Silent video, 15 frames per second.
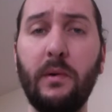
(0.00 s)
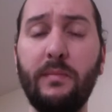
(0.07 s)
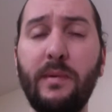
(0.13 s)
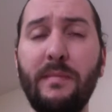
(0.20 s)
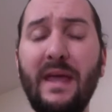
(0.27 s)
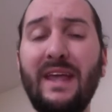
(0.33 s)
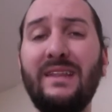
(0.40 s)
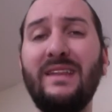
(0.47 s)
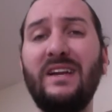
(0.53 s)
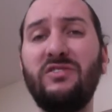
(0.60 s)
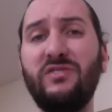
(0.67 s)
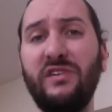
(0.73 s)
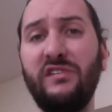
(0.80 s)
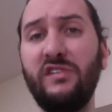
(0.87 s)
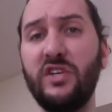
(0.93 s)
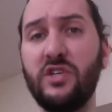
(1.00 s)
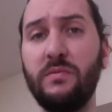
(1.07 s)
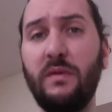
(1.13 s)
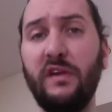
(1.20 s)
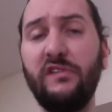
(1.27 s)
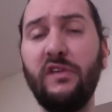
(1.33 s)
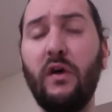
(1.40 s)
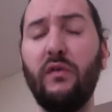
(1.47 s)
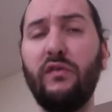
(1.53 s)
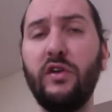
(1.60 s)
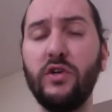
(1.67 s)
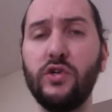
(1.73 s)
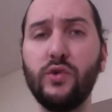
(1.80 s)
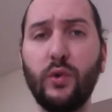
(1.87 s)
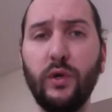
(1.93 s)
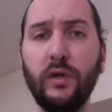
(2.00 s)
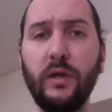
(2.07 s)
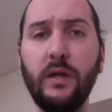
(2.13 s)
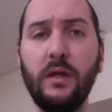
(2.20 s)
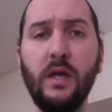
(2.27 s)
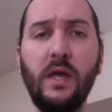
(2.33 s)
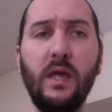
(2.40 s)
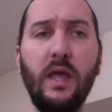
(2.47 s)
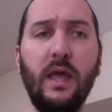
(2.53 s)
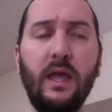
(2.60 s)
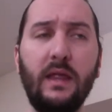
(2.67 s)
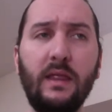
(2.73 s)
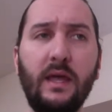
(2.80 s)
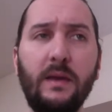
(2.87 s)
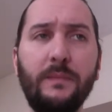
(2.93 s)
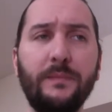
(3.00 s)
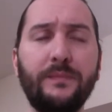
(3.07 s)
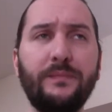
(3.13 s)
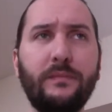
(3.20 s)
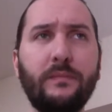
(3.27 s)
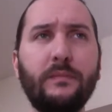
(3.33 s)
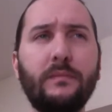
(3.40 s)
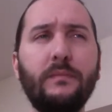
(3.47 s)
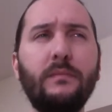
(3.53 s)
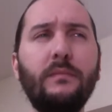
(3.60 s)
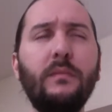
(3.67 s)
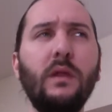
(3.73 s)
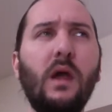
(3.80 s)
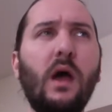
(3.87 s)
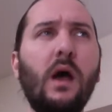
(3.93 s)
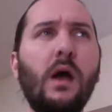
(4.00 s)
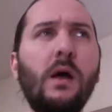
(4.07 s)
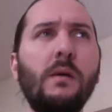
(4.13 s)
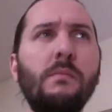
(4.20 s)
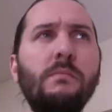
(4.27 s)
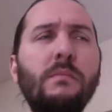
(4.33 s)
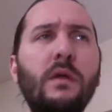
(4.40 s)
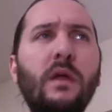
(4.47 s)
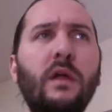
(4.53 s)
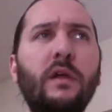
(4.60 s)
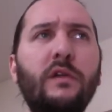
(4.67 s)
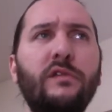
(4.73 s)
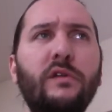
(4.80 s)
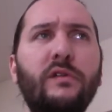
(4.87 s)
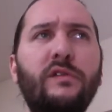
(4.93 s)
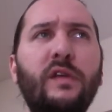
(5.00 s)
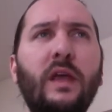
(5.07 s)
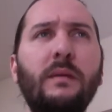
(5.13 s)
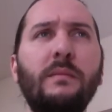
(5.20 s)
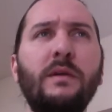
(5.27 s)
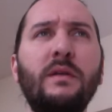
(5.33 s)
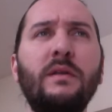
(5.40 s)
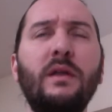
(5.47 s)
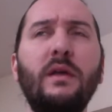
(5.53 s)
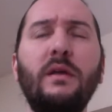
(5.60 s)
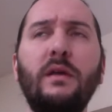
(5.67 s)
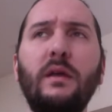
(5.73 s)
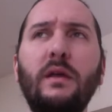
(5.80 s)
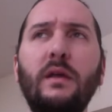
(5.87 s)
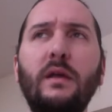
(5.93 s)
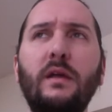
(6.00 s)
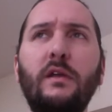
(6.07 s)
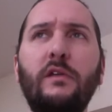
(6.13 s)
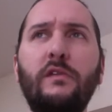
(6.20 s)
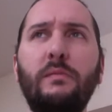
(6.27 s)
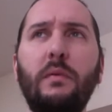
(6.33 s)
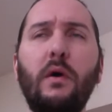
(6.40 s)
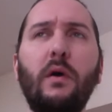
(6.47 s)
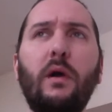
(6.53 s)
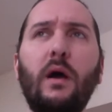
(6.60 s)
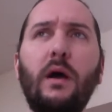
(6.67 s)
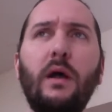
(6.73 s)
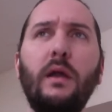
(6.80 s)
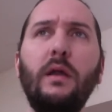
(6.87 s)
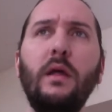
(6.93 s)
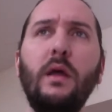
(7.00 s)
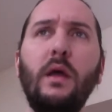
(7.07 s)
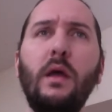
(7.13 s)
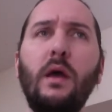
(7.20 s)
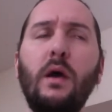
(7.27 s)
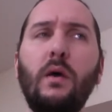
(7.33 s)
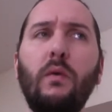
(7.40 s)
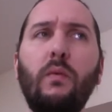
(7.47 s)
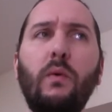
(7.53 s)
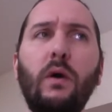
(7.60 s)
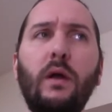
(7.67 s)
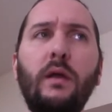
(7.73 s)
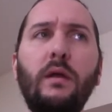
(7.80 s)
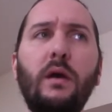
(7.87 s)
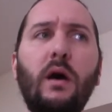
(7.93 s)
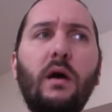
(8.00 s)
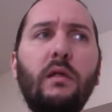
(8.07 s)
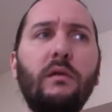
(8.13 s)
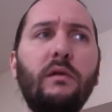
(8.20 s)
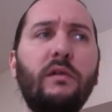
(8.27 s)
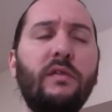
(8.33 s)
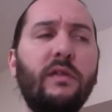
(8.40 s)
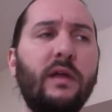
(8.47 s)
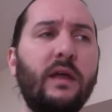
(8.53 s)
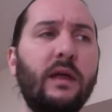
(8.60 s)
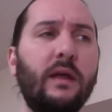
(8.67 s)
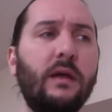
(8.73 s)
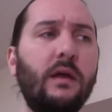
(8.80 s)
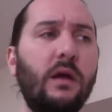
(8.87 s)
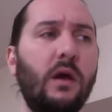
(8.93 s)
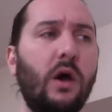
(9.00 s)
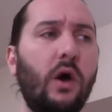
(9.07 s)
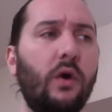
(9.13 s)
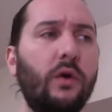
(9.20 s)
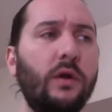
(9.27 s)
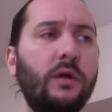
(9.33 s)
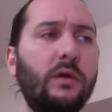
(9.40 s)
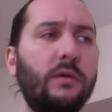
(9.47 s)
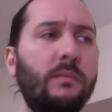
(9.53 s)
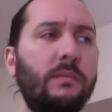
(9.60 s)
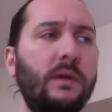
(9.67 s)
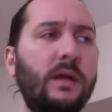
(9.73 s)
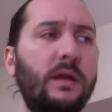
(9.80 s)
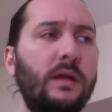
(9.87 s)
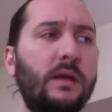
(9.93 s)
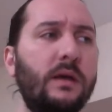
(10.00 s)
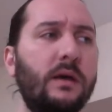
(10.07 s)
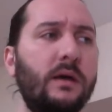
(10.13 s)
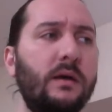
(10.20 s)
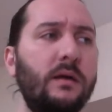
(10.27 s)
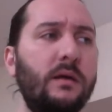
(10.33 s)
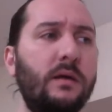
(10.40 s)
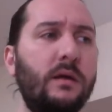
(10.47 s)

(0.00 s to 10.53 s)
to be making that transition myself here shortly. And then so Damon spoke on one other thing, owning your media.